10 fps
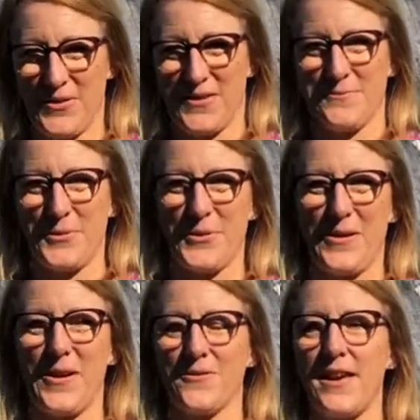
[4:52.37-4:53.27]
support
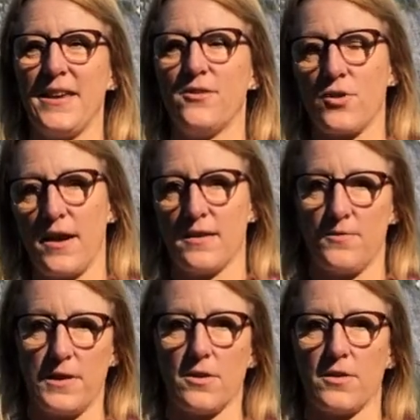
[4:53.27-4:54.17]
already trying to
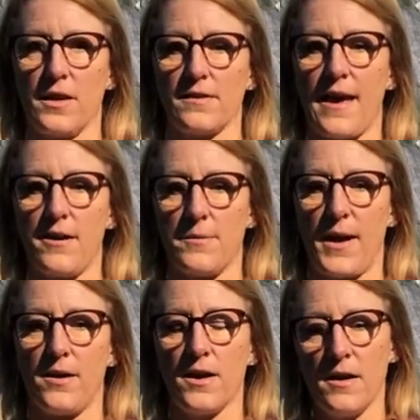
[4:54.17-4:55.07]
figure things out
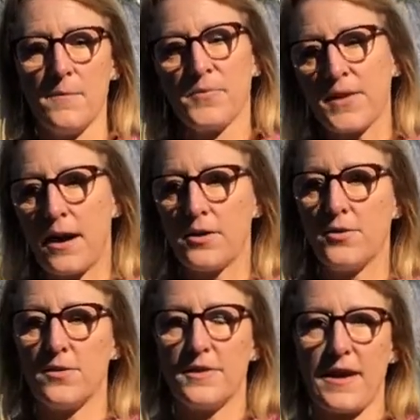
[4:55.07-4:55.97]
about how to
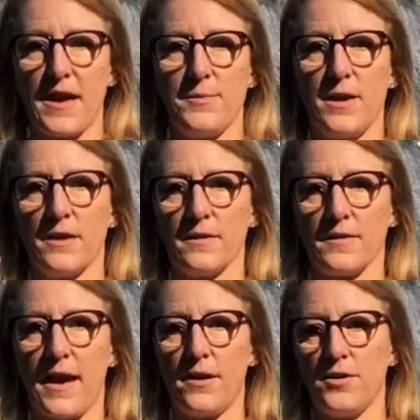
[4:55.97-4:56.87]
do the timings,
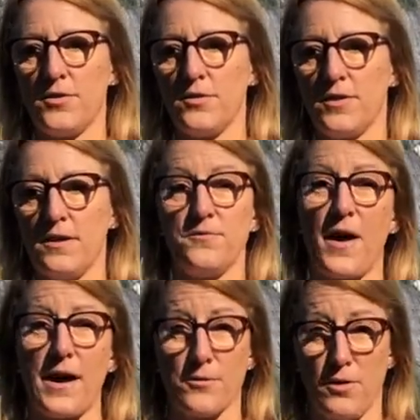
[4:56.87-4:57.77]
how to do the
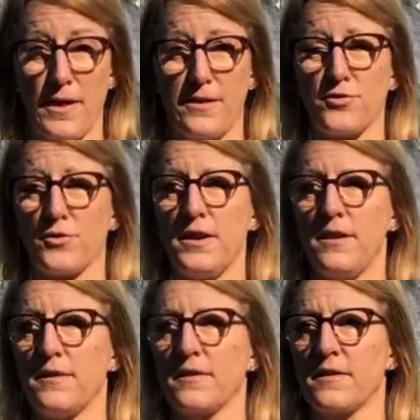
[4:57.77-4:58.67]
viral
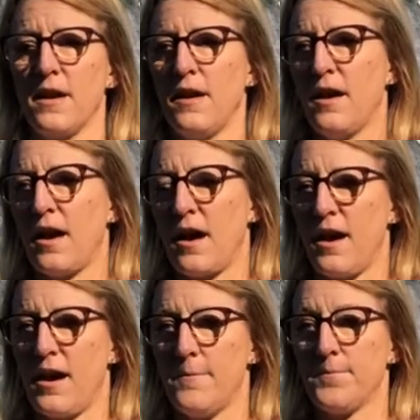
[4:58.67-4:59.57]
entries.
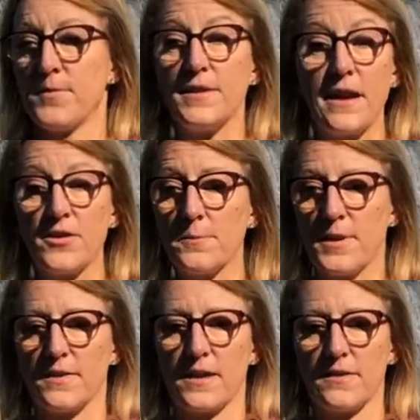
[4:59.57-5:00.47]
Um, the other
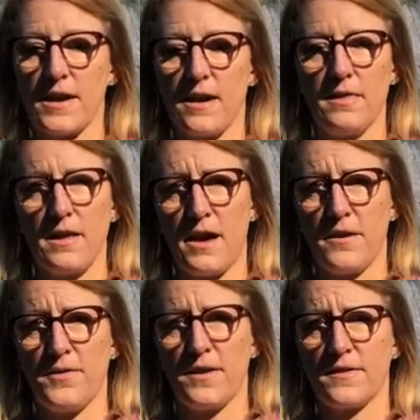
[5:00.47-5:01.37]
big thing that I
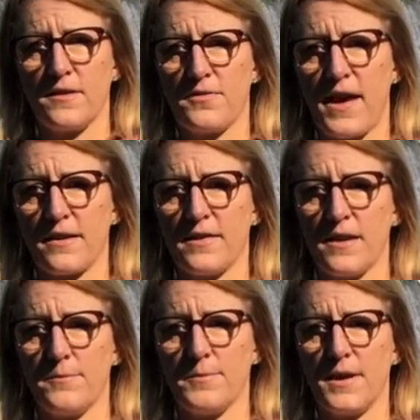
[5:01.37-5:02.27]
love is the fact
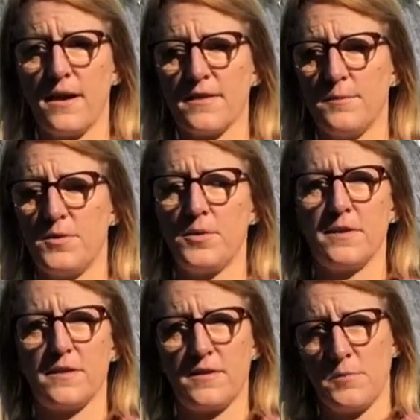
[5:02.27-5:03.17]
that because I'm doing
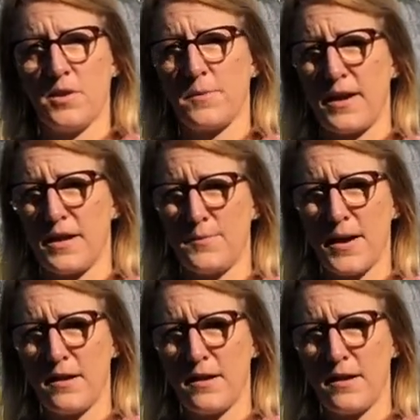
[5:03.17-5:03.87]
this to build my email